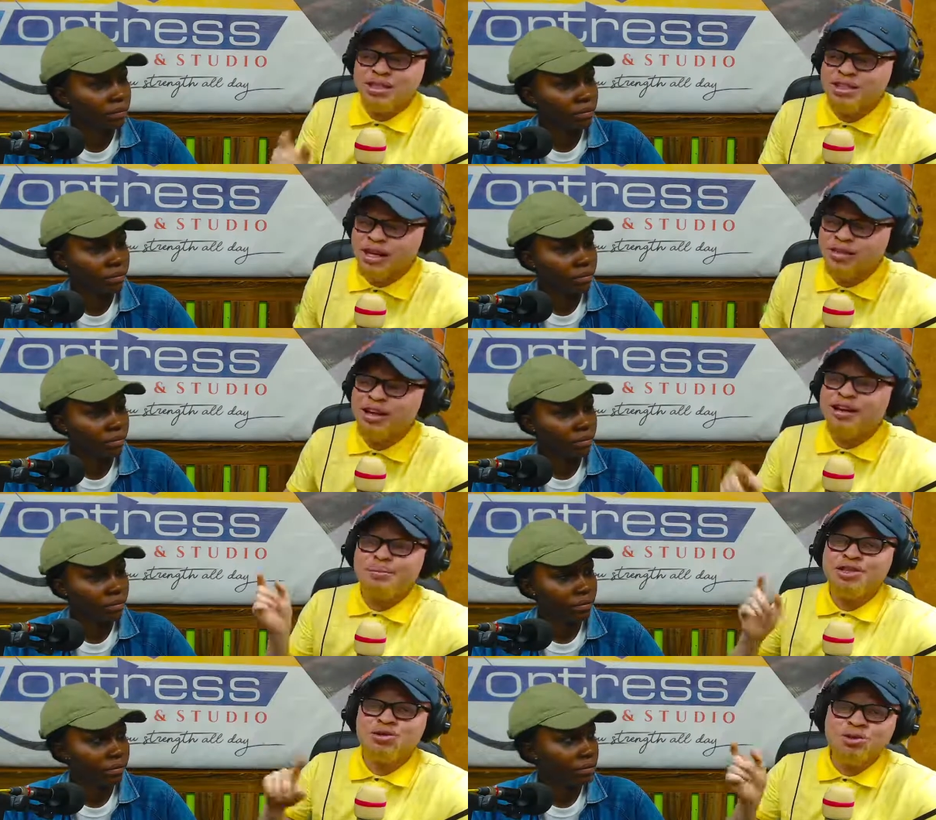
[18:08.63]
Speaker 1: is that
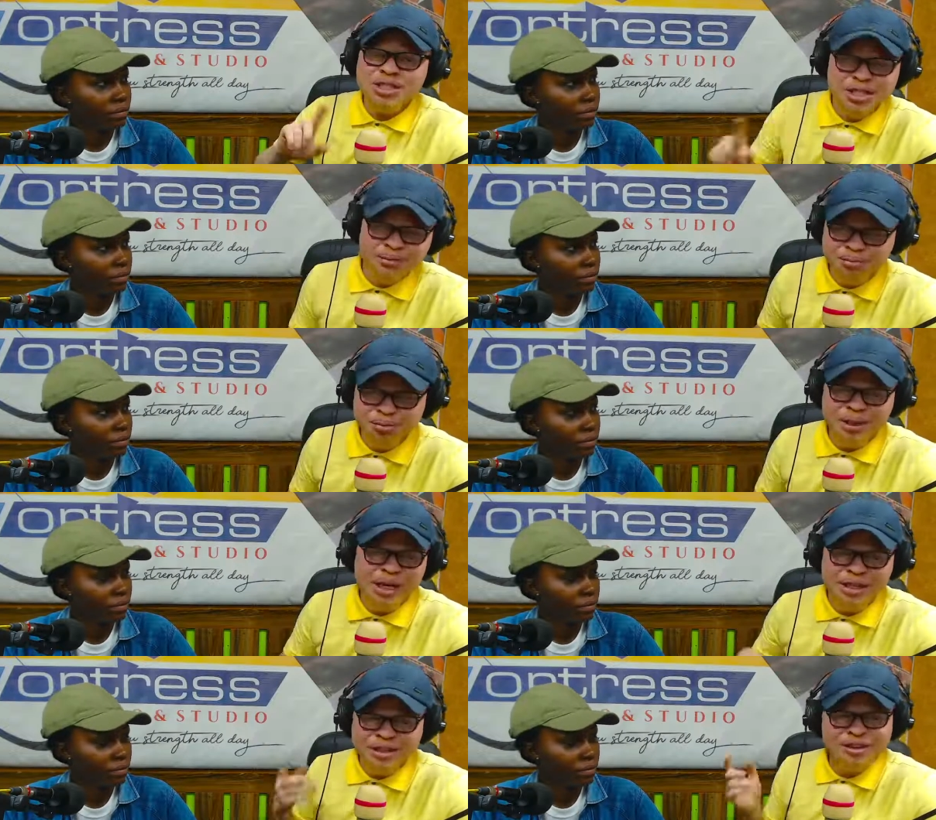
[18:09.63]
please don't simp.
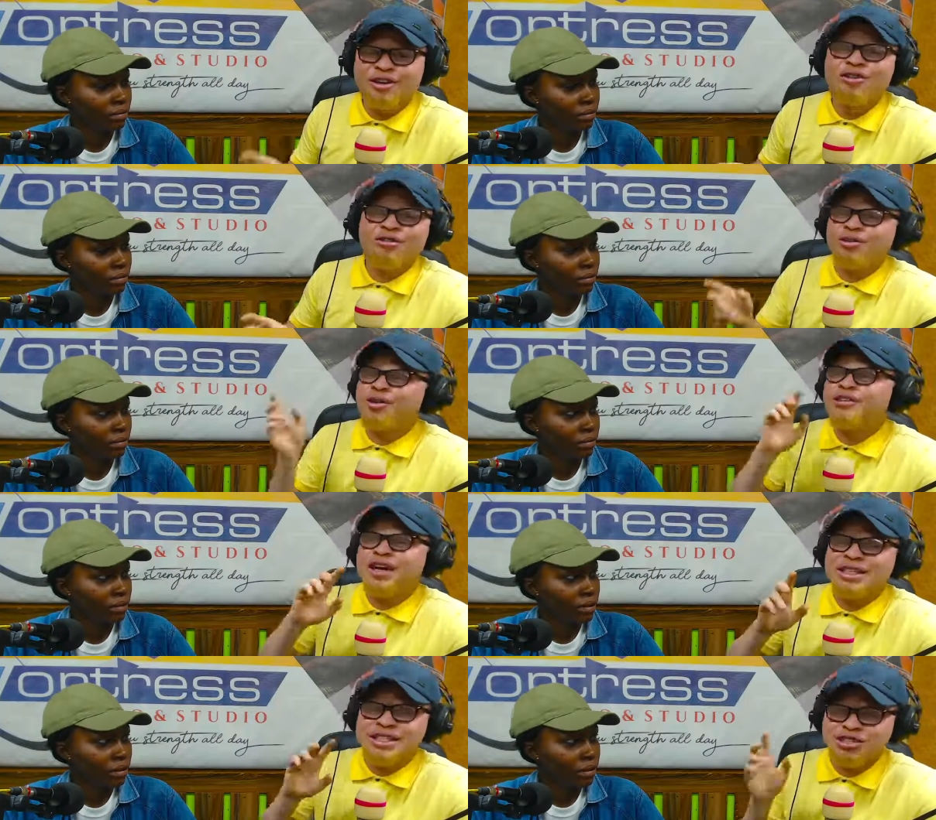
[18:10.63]
Like for
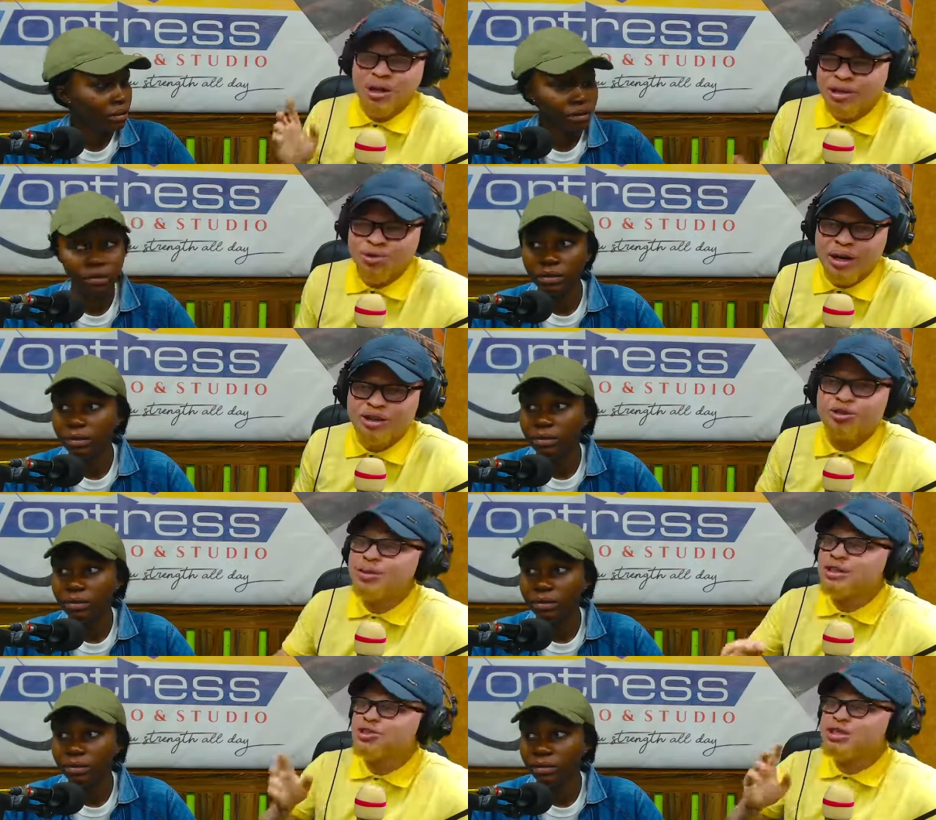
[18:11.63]
whatever it is that you are,
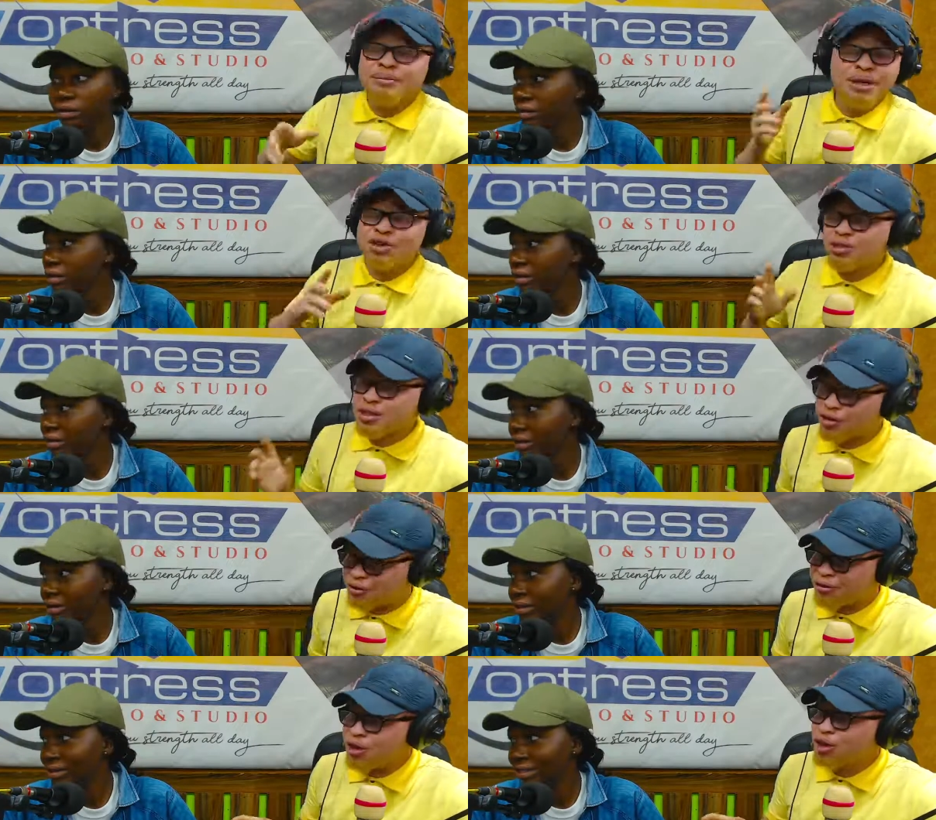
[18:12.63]
nobody, you didn't make
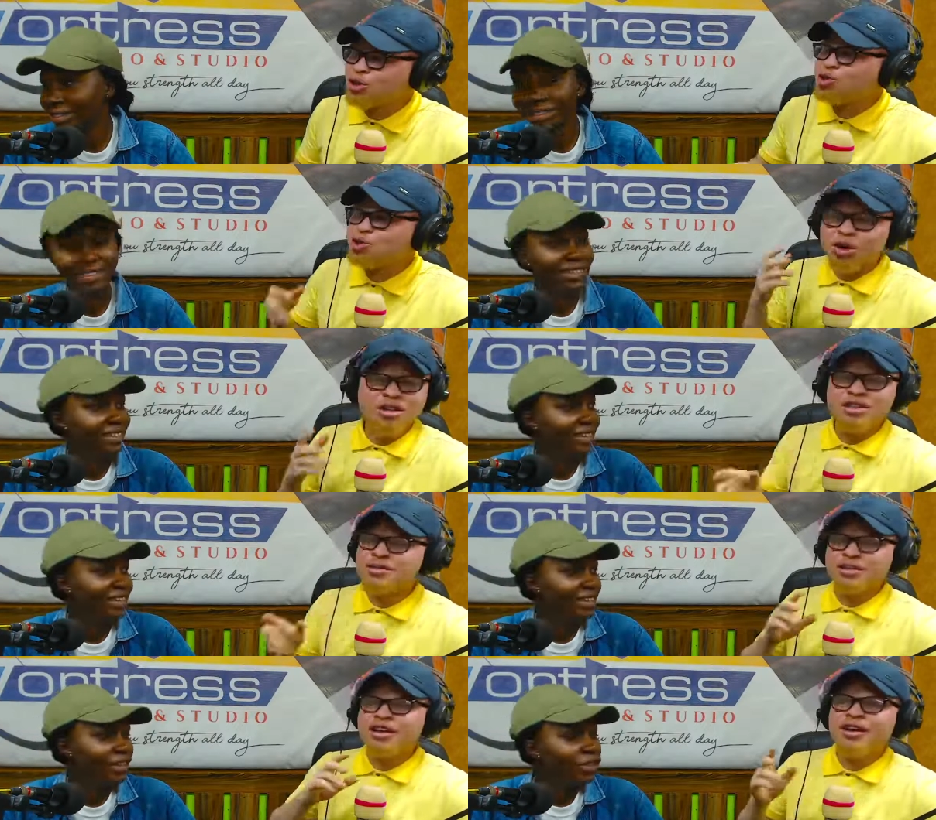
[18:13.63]
yourself.
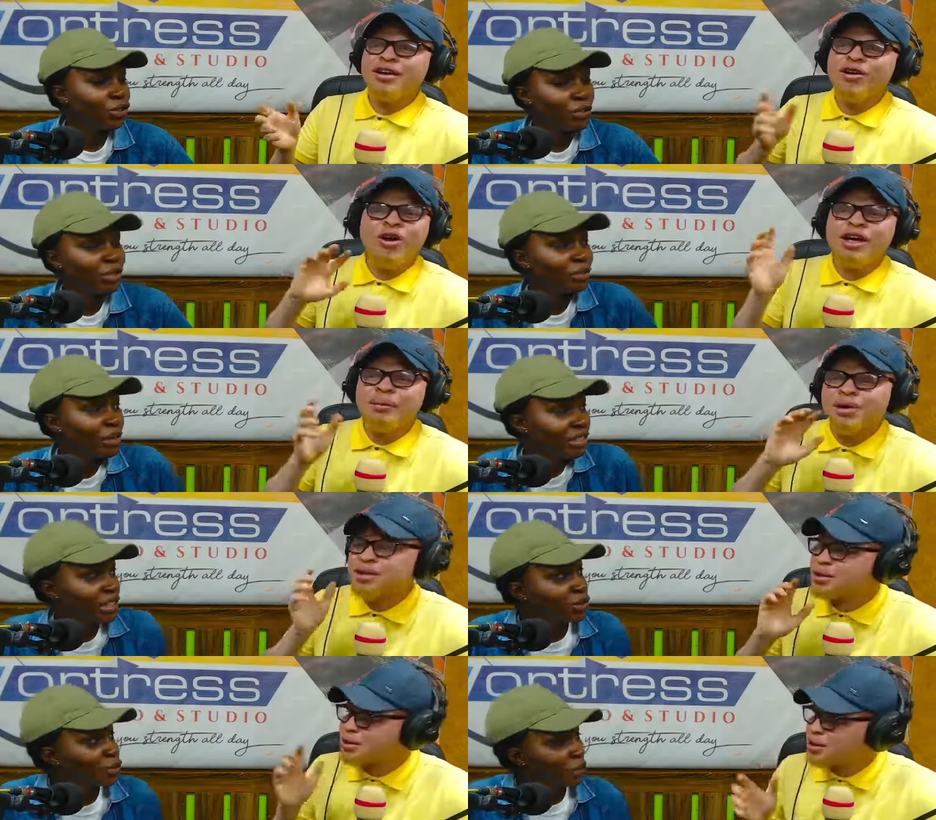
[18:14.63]
Just
Speaker 2: so what's the
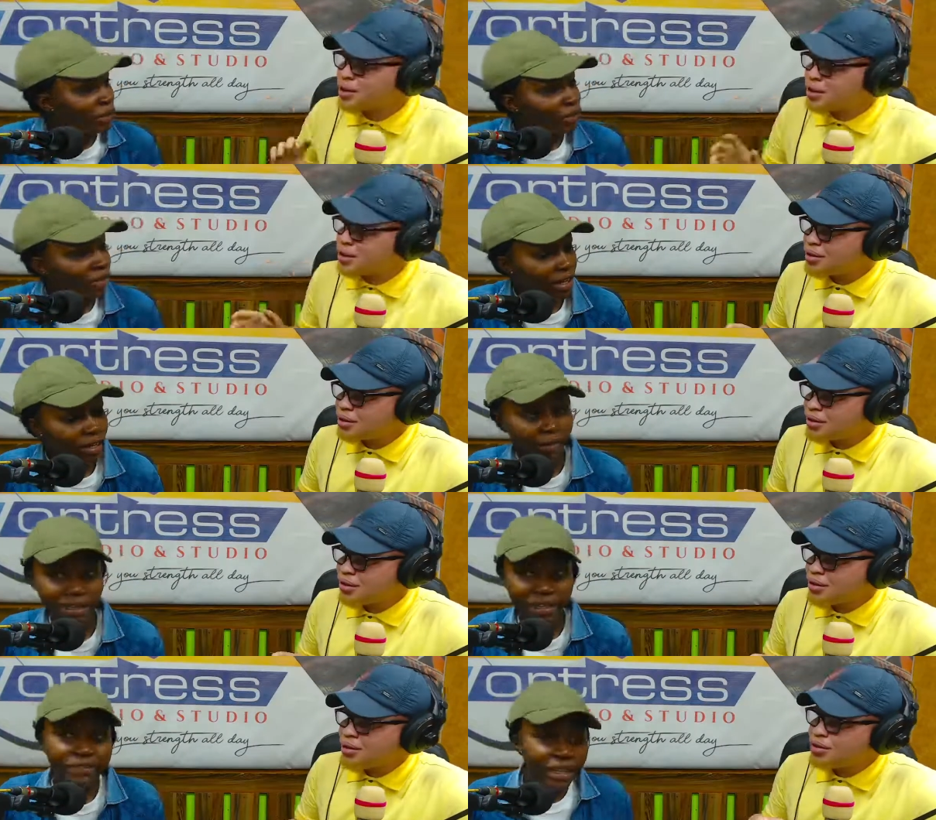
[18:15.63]
message to women? Oh, yeah, give
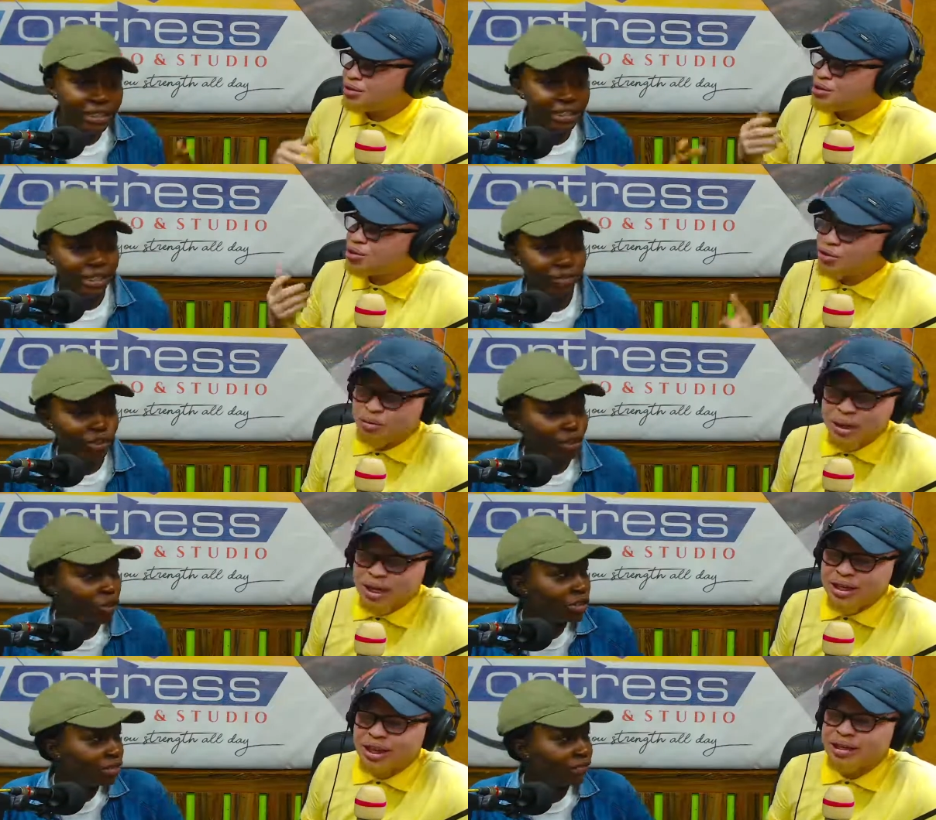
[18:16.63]
us advice
Speaker 1: to
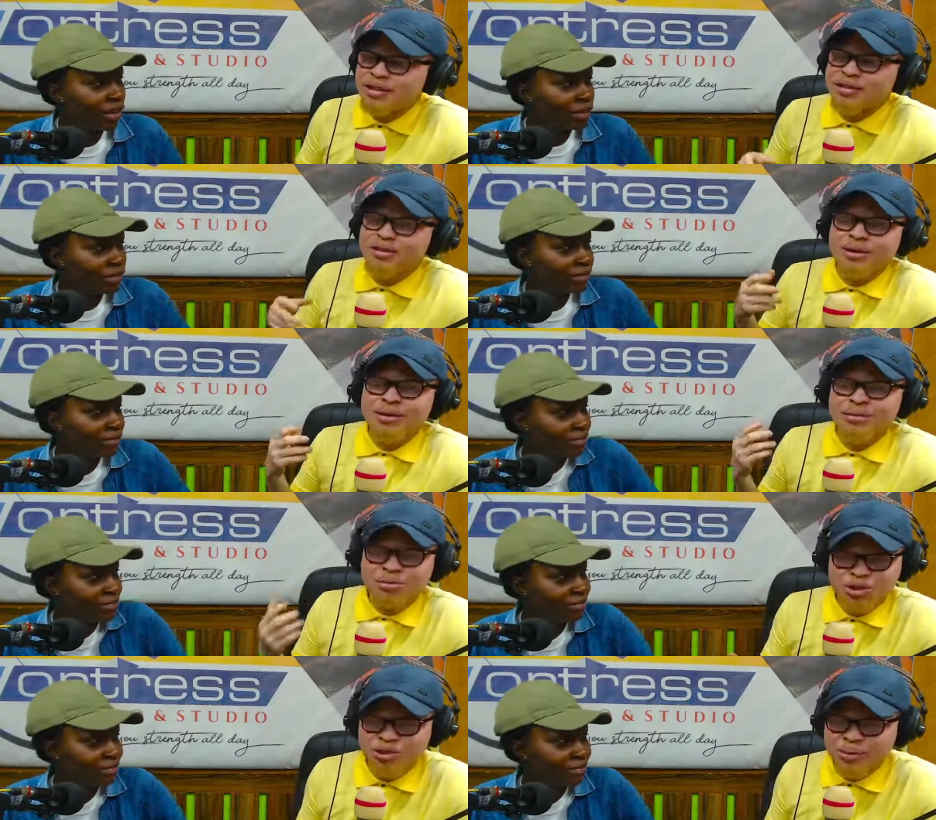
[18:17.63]
women. Like
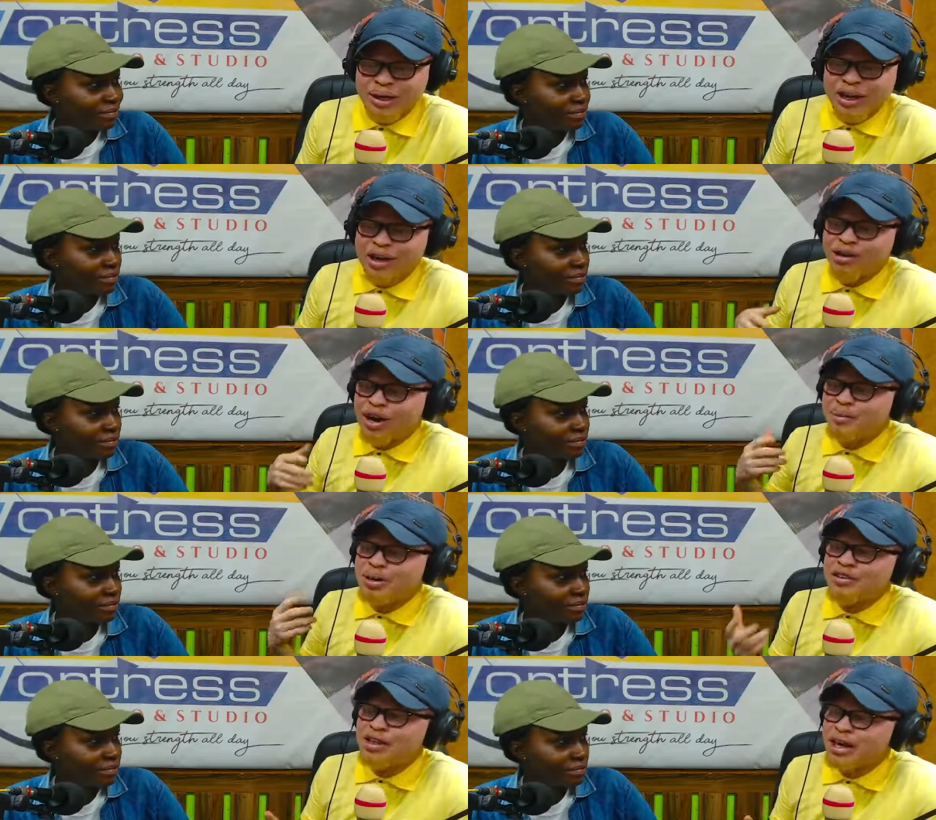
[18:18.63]
to women, I, I
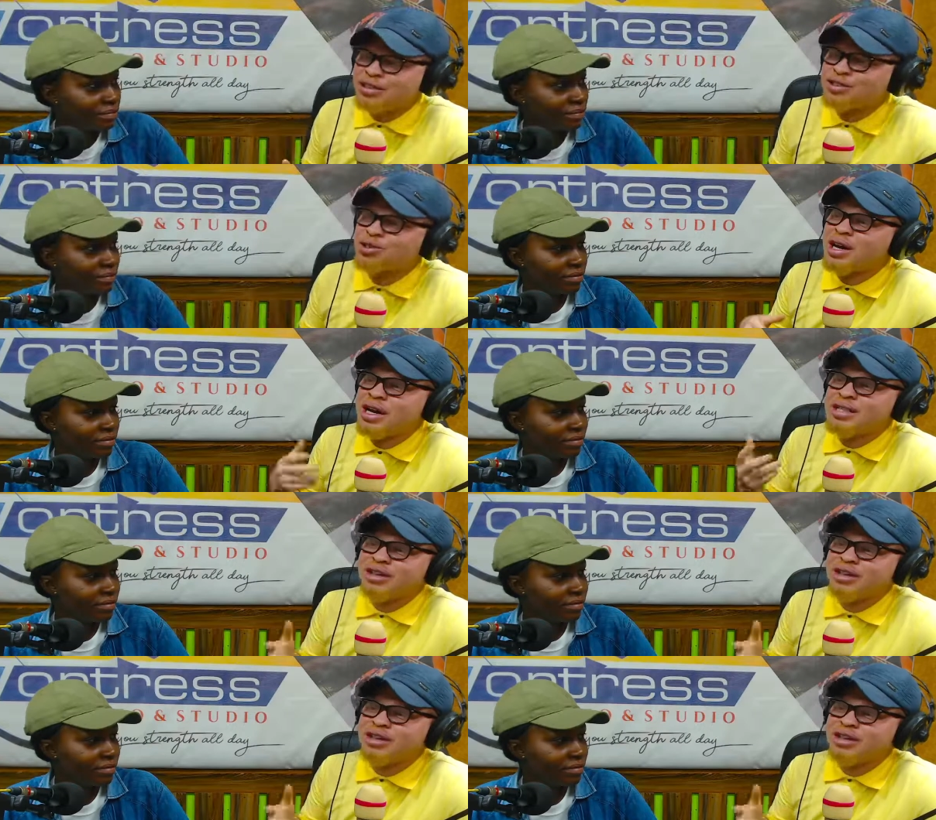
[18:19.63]
believe that you guys are